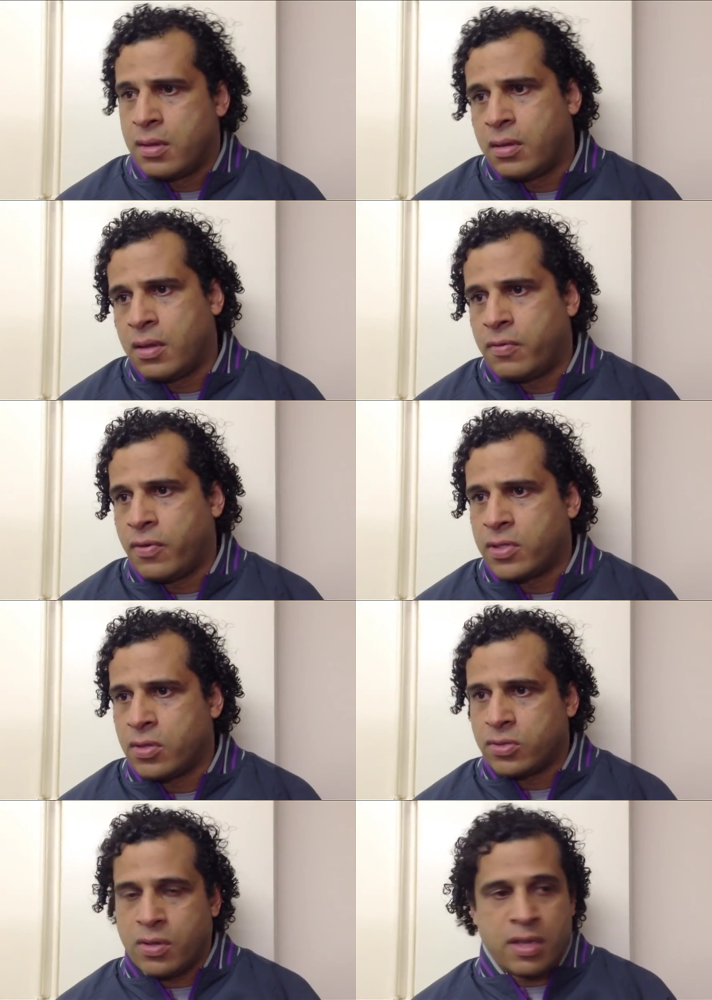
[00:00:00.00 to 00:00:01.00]
It was
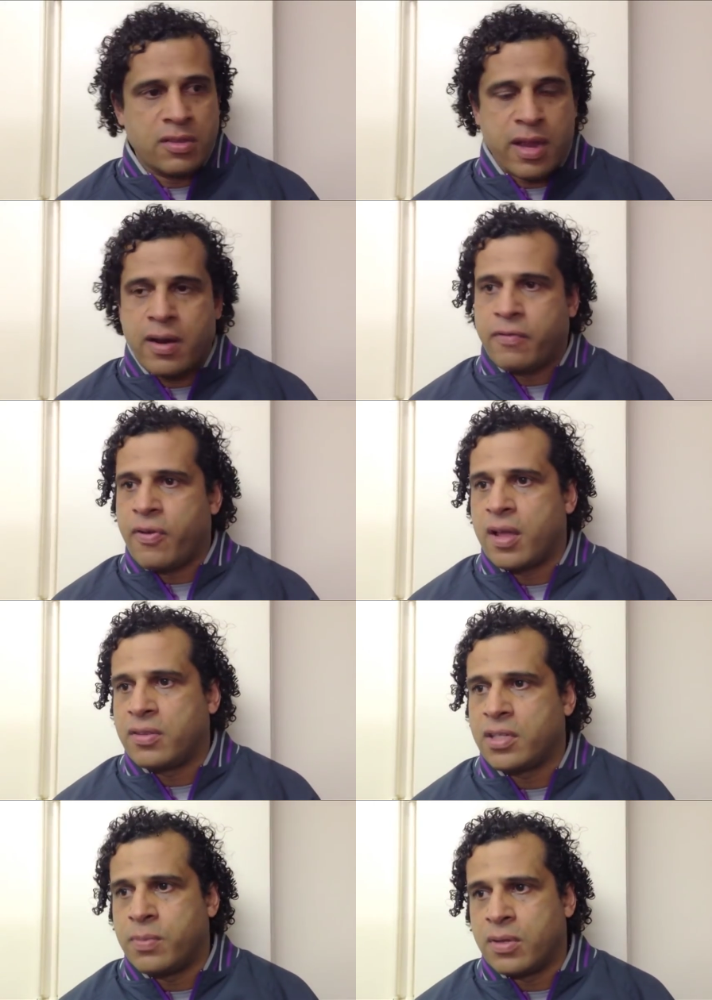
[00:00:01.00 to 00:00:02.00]
also their
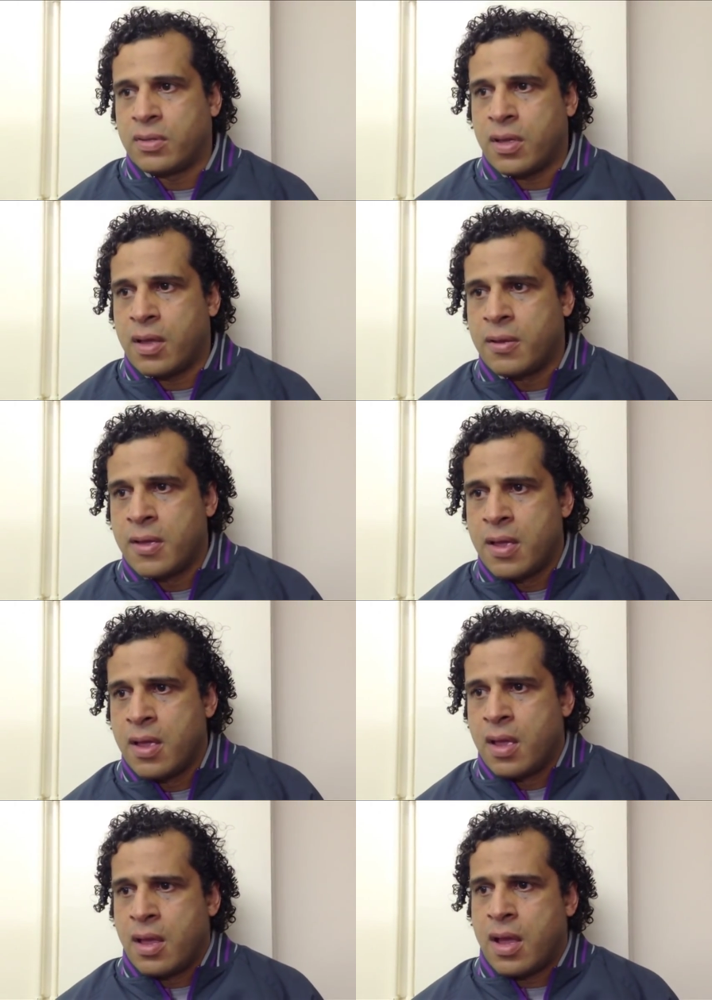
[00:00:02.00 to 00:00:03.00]
advantage, but
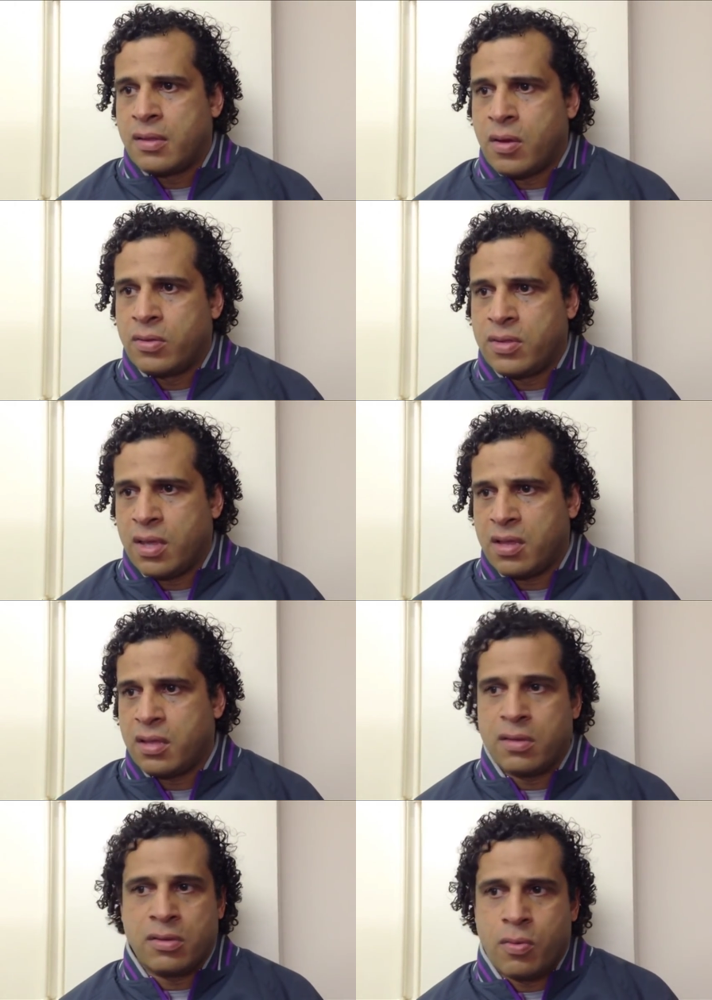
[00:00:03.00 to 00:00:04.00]
I don't think
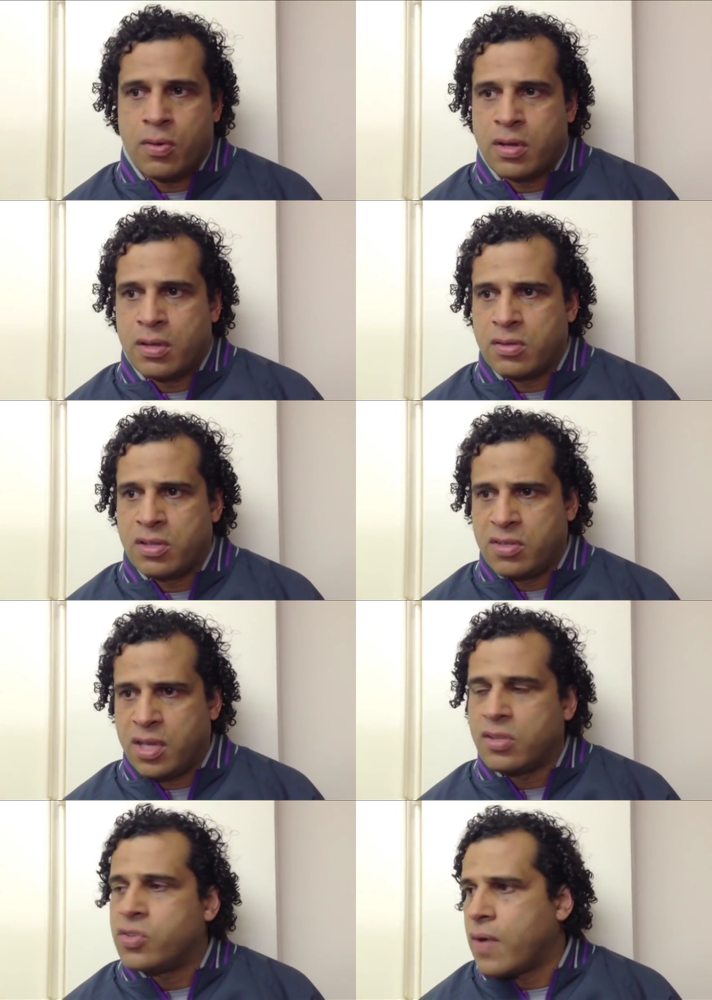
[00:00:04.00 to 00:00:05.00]
that they
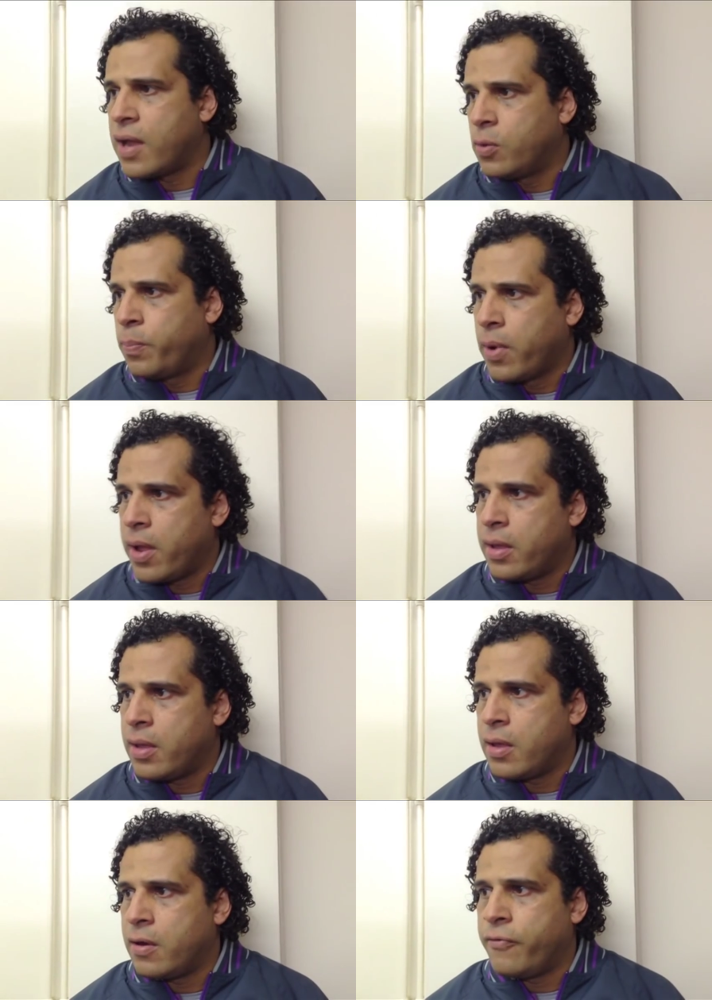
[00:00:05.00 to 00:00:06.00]
didn't try to play
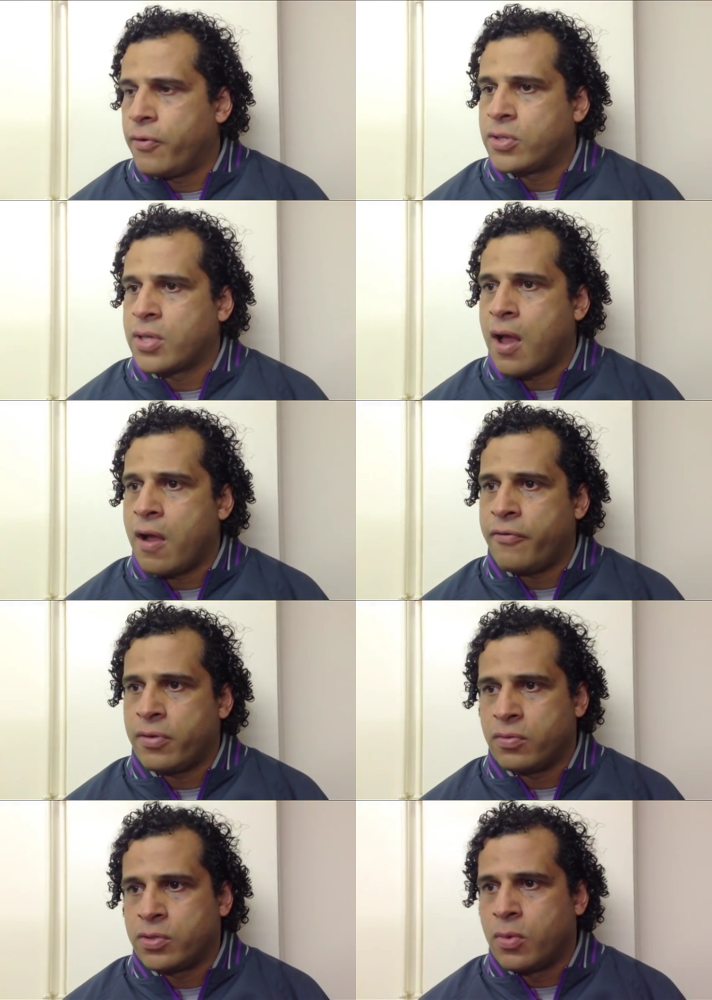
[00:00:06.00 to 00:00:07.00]
the first half.
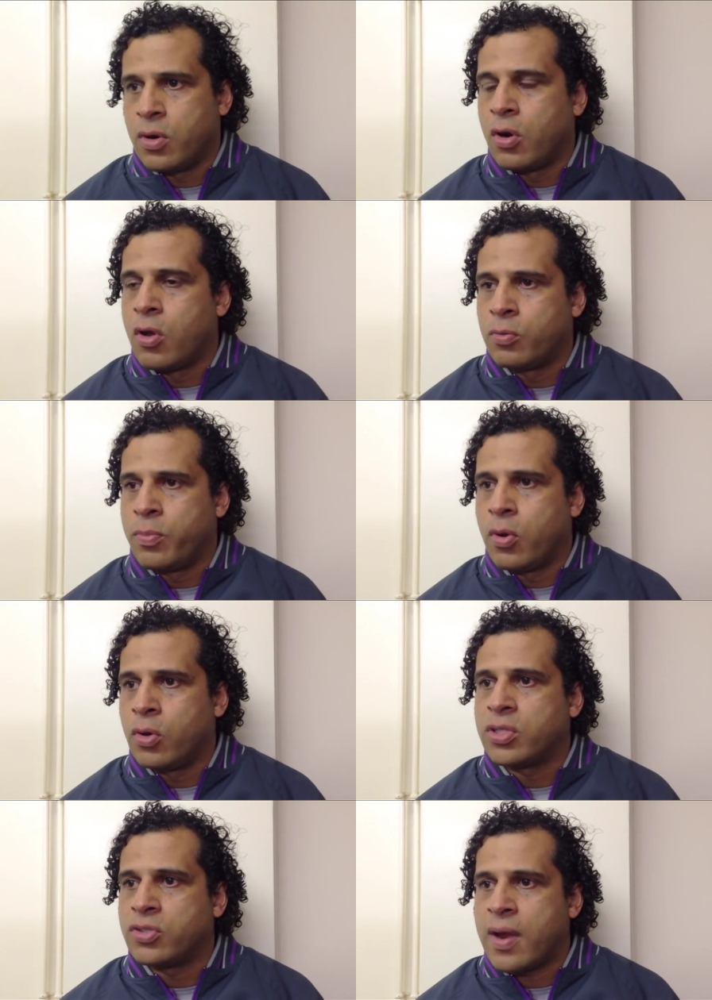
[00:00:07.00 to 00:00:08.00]
It was more long
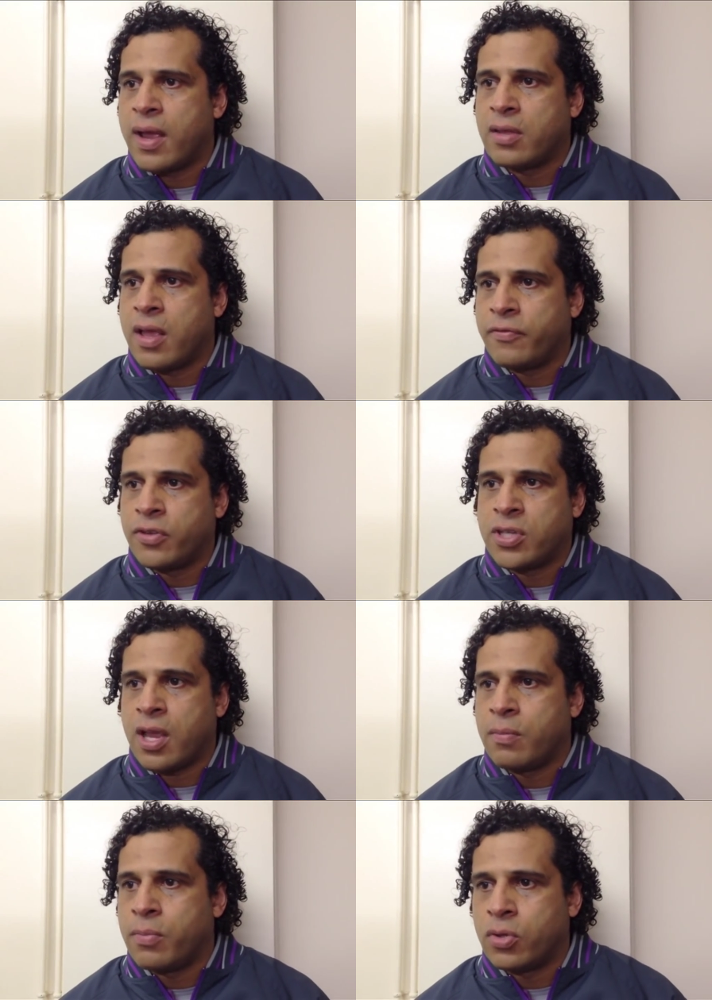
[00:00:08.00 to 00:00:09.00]
balls and trying to have the
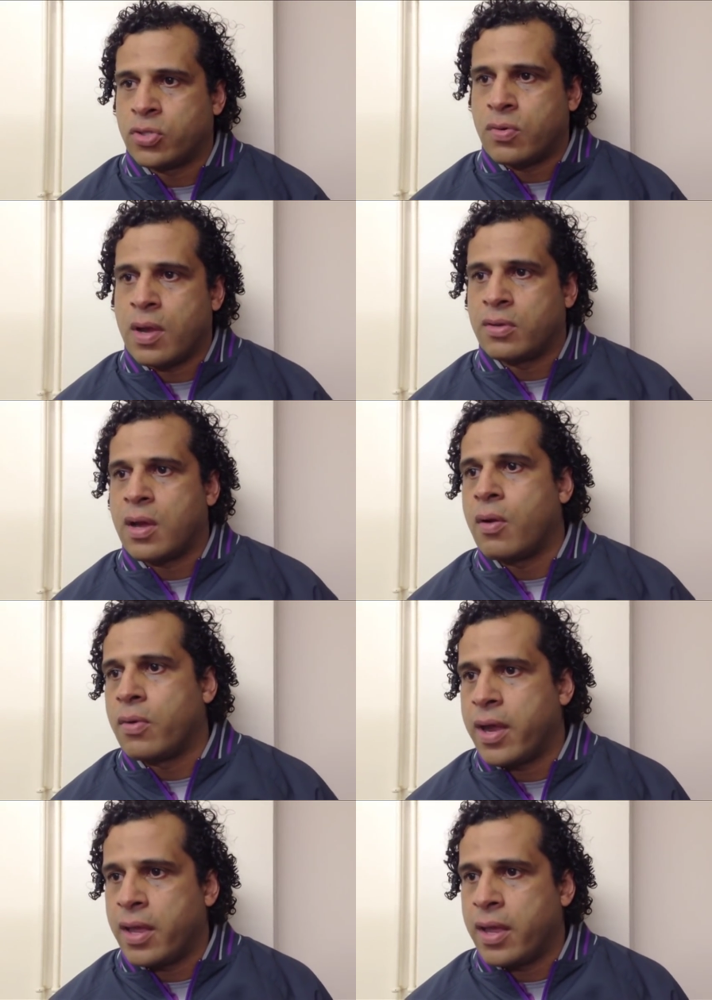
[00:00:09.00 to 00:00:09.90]
second balls around our